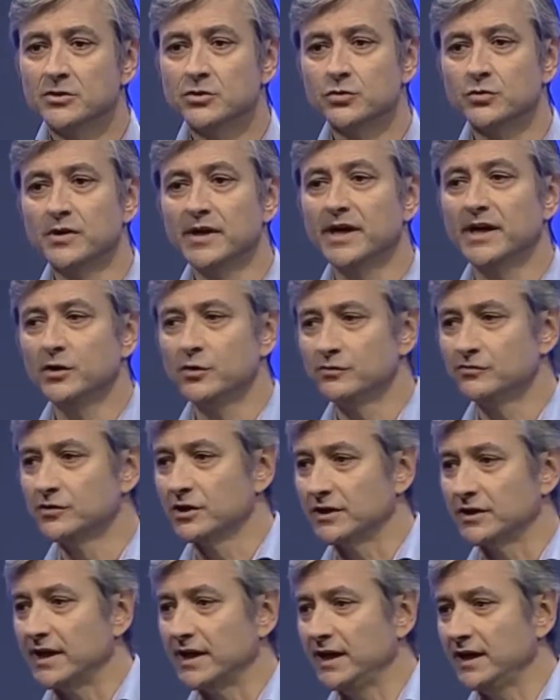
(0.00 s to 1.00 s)
Today, you've
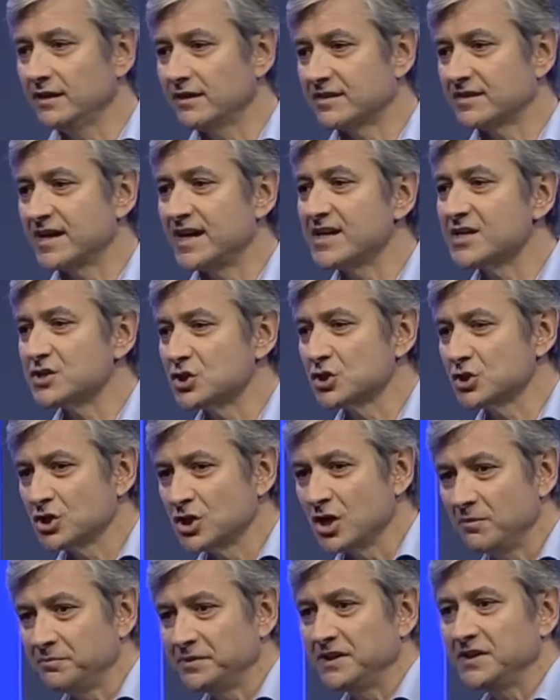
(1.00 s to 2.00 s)
got 8,000
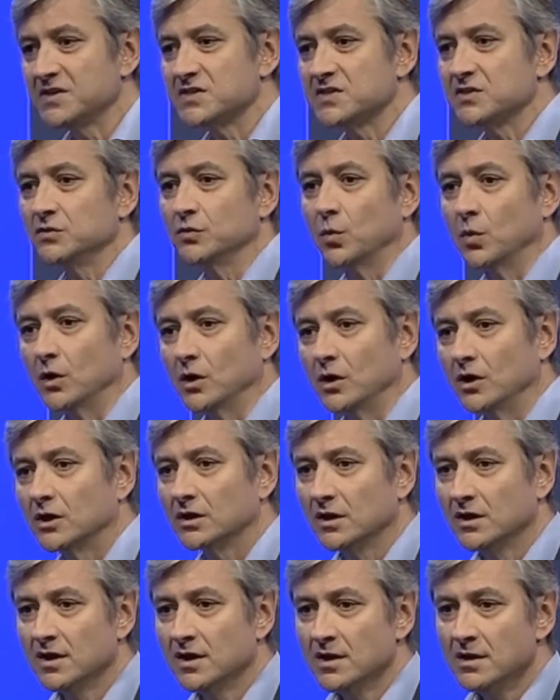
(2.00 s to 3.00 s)
companies in the
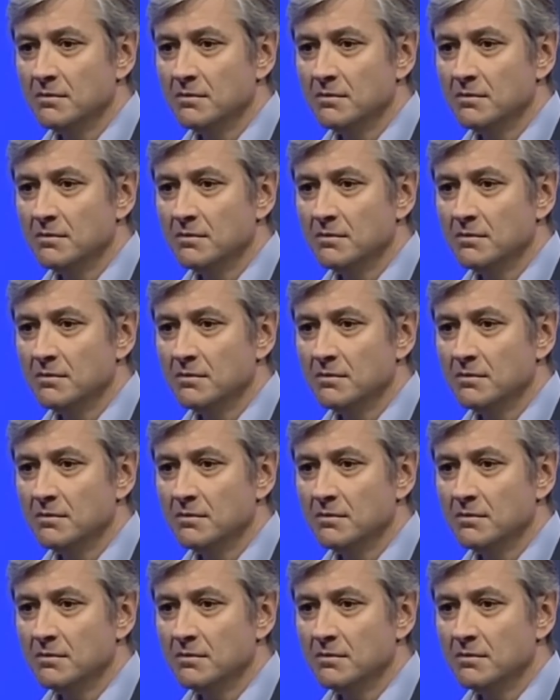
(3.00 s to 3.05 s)
world